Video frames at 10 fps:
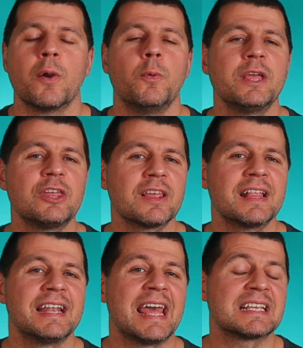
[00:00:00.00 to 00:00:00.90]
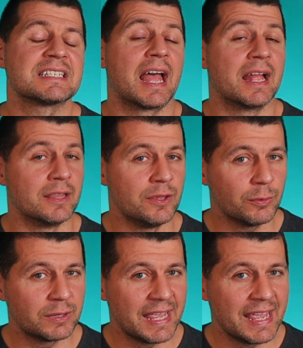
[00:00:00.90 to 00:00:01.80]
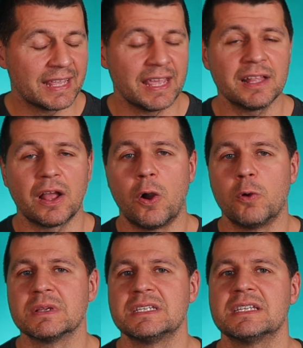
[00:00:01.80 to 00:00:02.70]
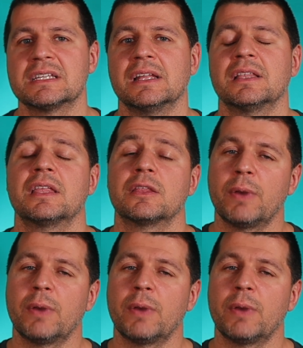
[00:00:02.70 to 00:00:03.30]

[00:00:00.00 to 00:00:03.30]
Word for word: which is the next new thing in Home Assistant